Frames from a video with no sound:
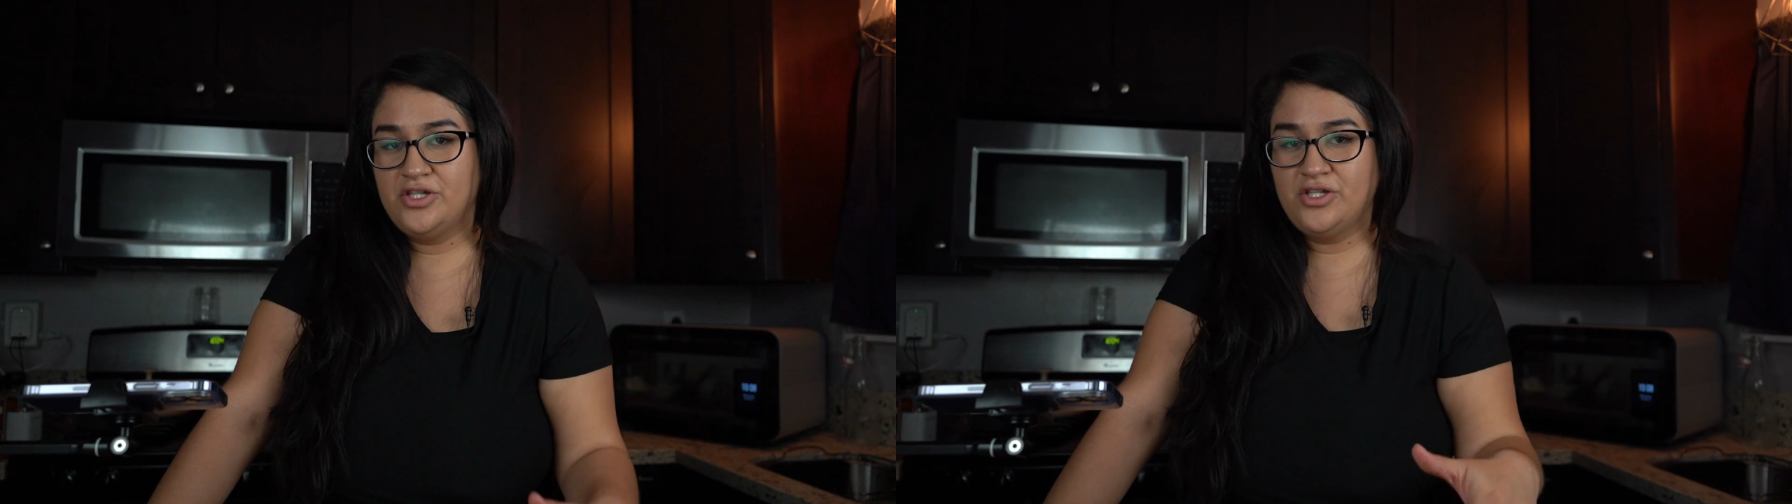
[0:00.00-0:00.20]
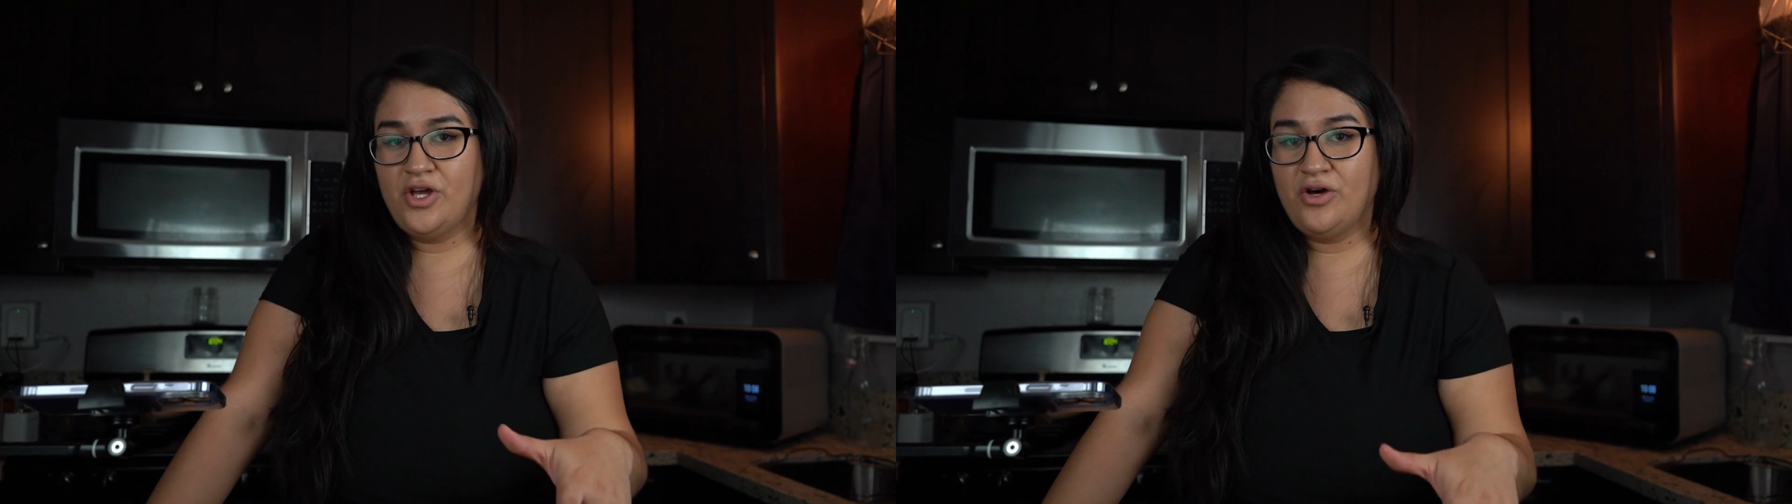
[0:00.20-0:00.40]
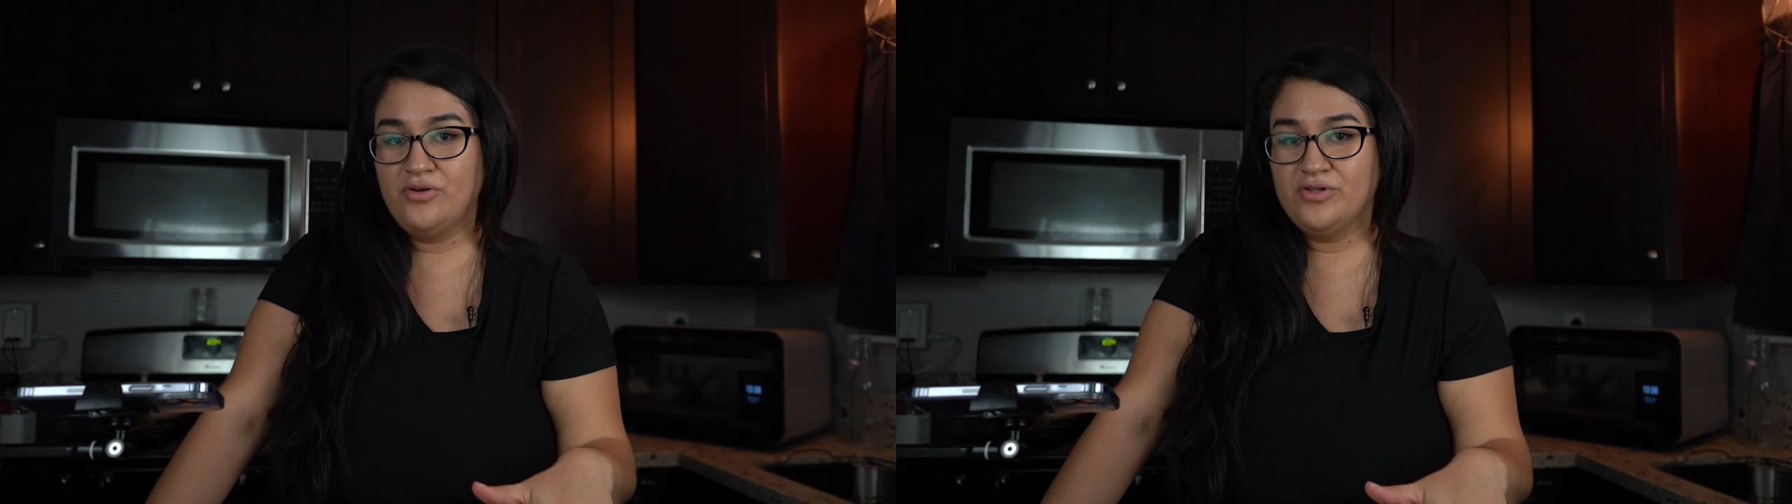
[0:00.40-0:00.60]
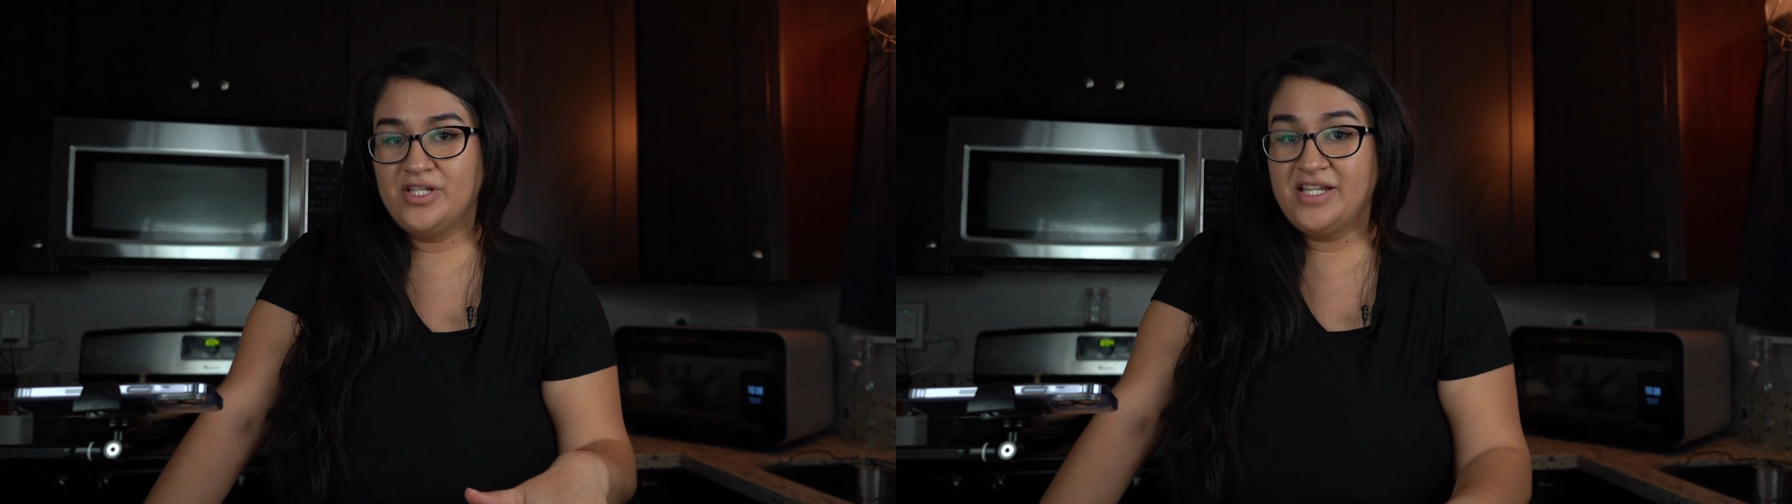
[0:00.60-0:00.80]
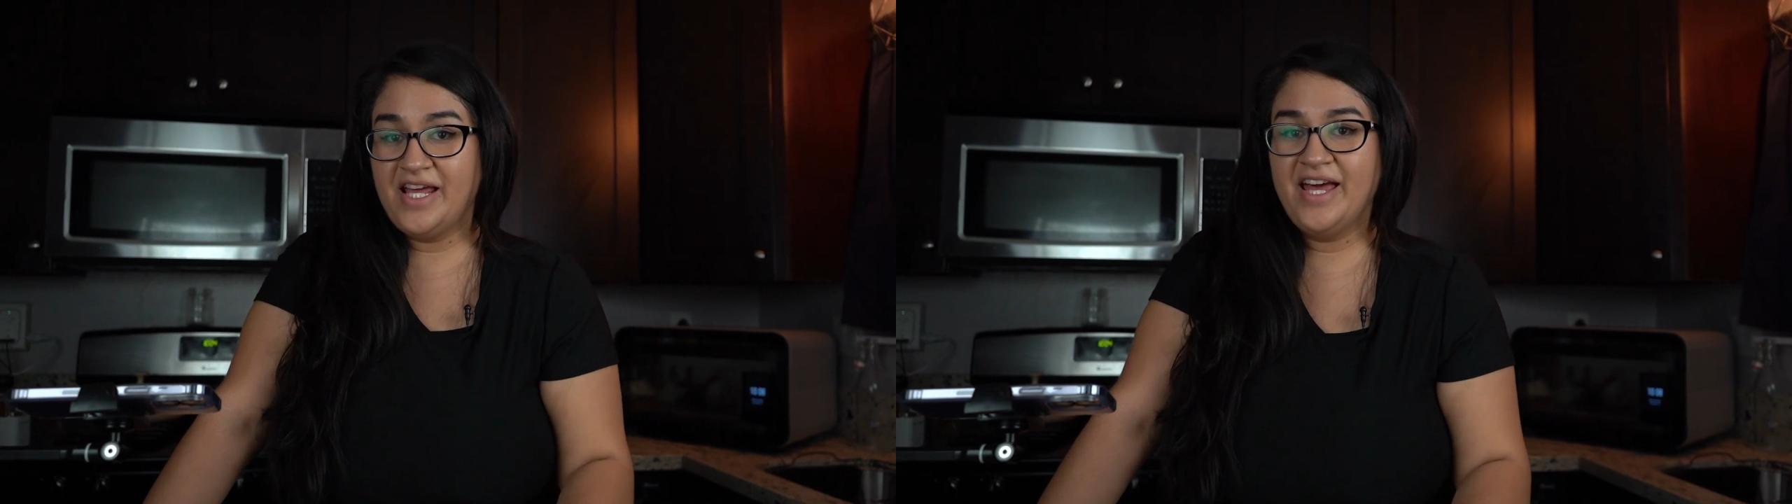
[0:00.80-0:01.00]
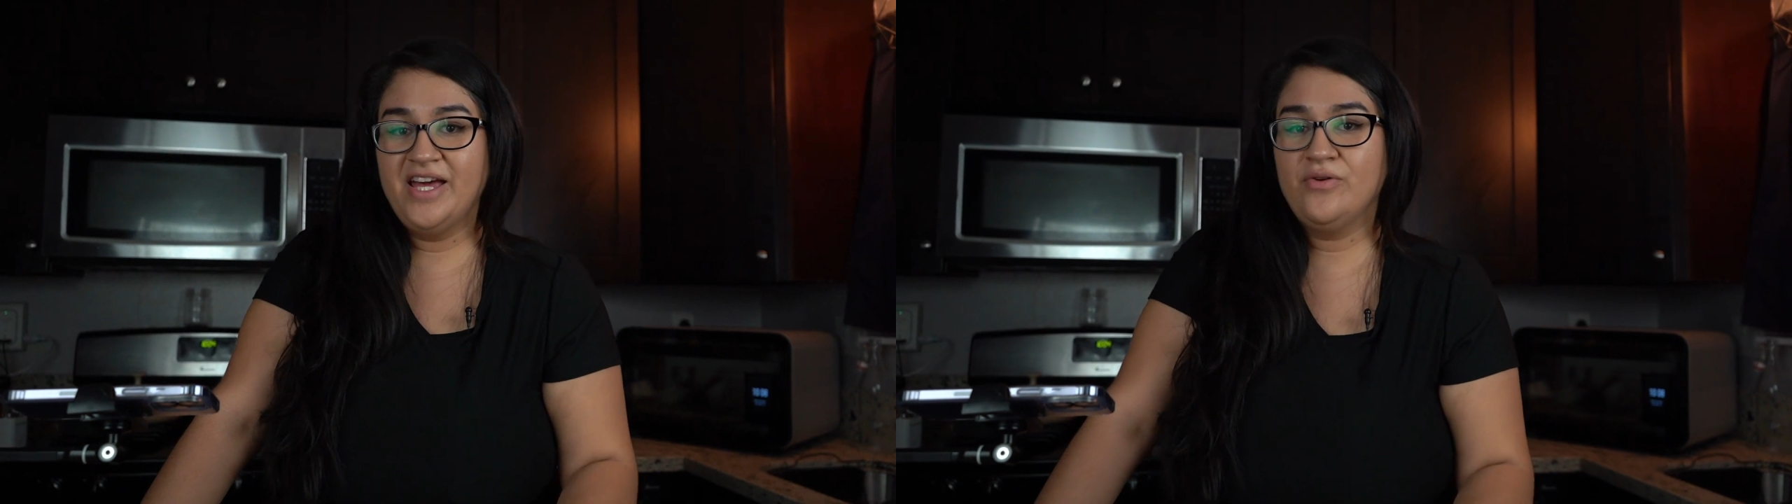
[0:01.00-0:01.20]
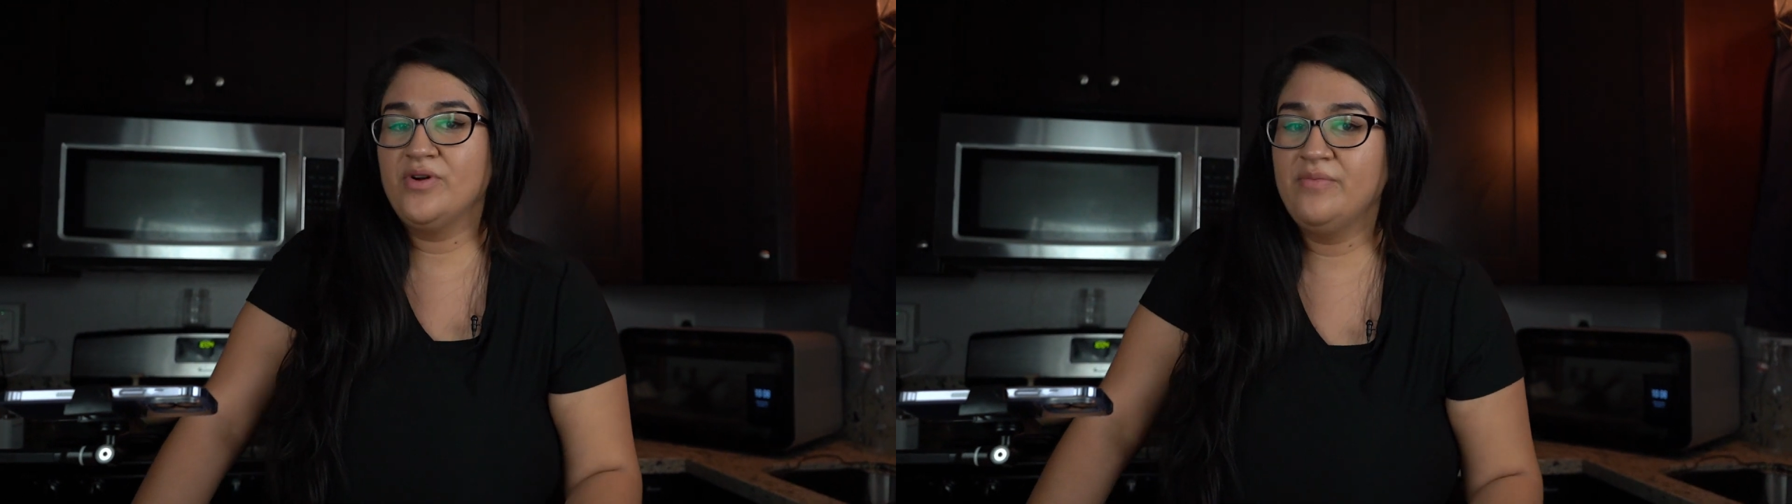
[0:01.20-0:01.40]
So today we're